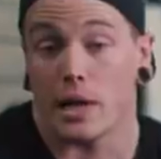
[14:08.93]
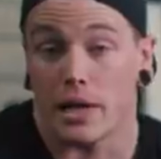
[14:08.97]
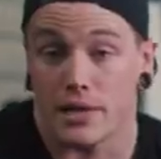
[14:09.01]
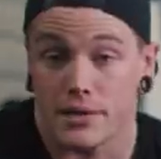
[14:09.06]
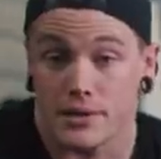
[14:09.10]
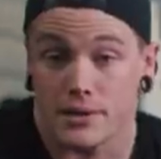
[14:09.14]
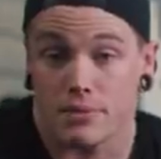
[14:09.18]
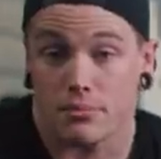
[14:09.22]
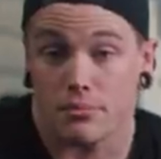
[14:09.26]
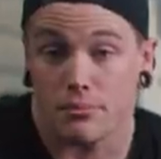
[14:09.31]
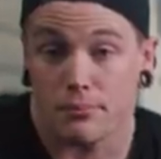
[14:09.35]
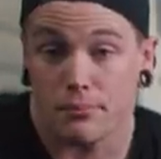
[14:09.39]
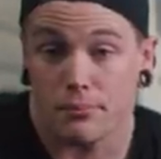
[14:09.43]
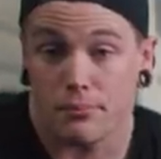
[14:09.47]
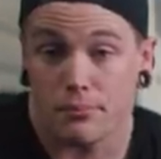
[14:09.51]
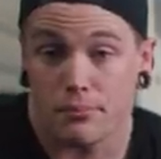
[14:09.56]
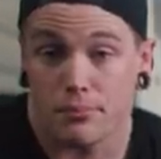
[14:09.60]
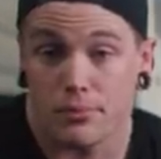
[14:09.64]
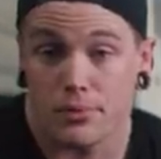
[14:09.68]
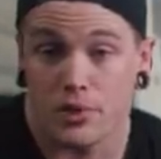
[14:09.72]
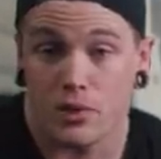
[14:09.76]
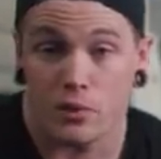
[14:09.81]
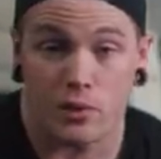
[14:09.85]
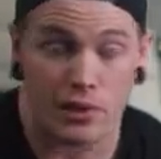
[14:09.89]
or less,
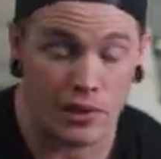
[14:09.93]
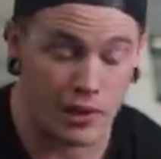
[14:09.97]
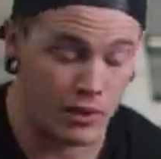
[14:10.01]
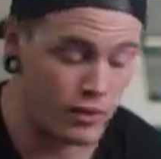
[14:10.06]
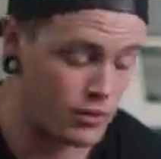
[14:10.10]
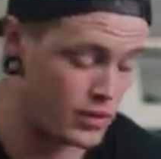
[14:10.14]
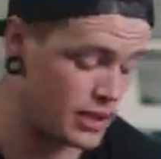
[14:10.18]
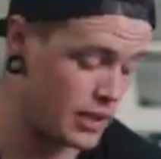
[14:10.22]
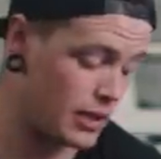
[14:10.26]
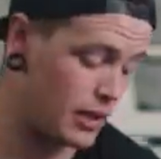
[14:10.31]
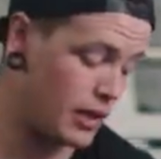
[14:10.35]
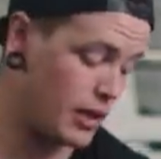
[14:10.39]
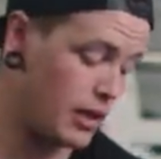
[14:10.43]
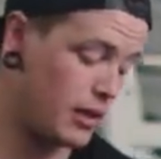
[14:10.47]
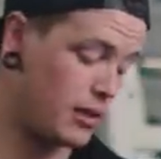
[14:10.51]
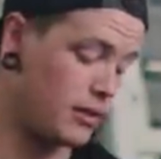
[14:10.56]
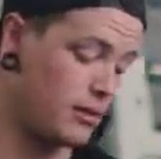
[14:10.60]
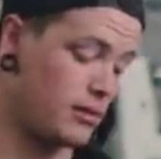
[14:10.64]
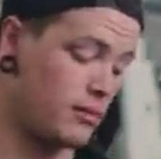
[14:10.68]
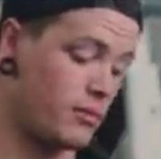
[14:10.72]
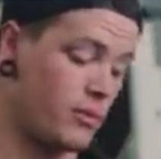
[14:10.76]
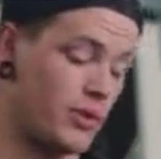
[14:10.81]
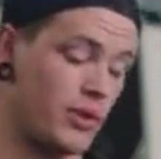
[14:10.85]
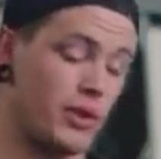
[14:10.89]

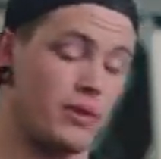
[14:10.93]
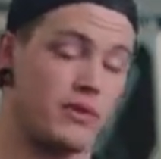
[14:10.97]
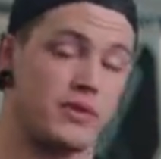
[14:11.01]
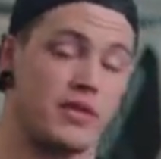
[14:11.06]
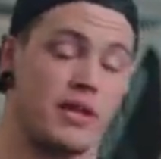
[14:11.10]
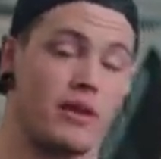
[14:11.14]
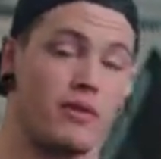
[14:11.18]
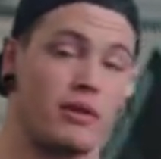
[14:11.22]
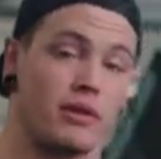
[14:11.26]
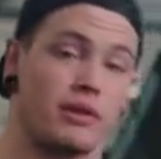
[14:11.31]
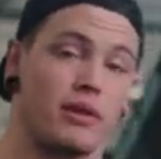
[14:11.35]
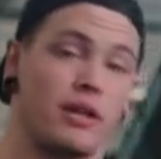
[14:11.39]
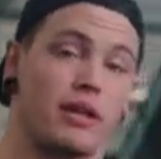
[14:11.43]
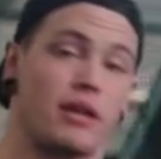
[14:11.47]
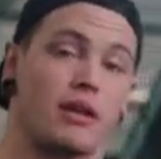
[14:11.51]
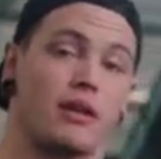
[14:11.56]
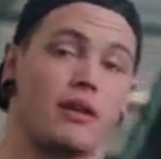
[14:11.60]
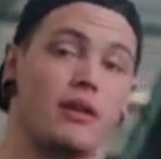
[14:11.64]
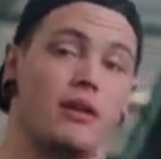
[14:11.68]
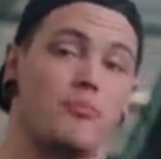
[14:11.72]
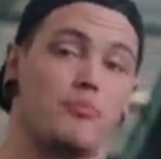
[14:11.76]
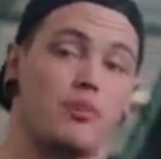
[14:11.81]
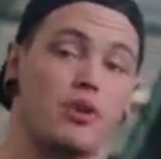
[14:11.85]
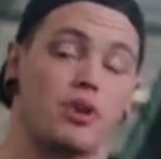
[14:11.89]
without sounding like
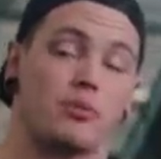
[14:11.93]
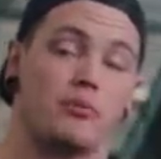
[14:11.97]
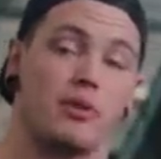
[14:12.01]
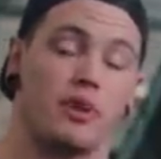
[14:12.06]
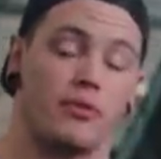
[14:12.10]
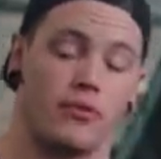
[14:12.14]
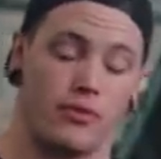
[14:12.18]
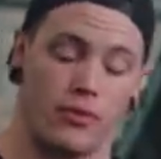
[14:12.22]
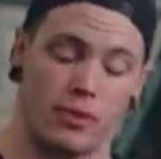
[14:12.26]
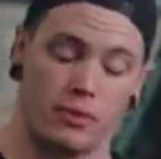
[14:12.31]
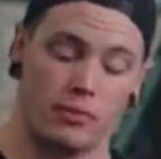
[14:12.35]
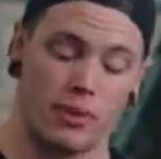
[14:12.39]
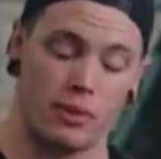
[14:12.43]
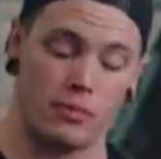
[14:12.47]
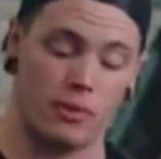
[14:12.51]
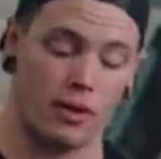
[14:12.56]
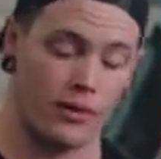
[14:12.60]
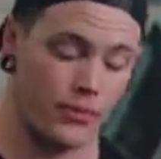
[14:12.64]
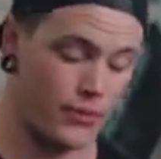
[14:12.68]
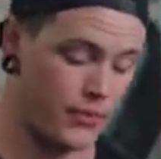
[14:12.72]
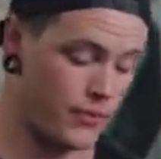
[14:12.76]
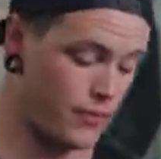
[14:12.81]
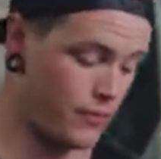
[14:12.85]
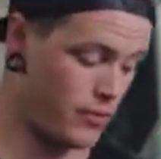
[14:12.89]
I'm putting my foot in my
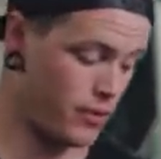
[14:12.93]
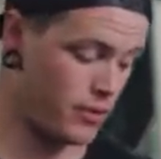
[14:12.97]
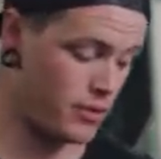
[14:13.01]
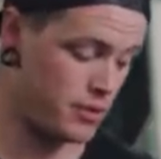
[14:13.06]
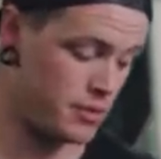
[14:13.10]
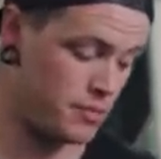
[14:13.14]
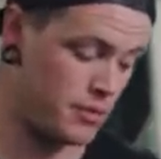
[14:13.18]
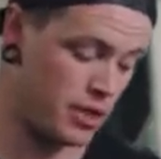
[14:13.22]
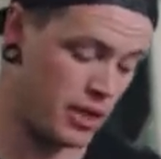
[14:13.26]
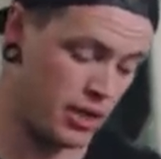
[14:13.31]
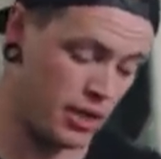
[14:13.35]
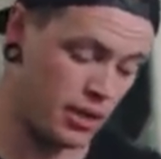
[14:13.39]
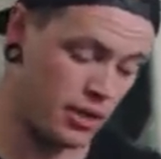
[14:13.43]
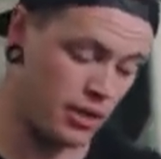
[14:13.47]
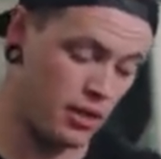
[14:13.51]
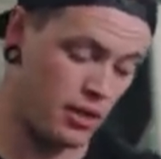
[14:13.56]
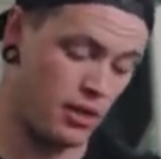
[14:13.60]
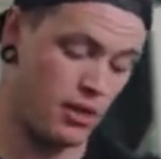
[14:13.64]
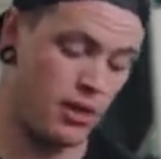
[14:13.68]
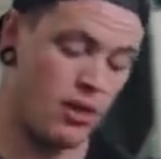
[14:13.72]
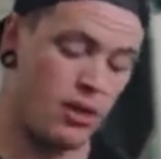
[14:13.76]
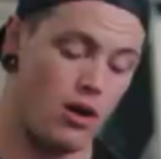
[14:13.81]
mouth for speaking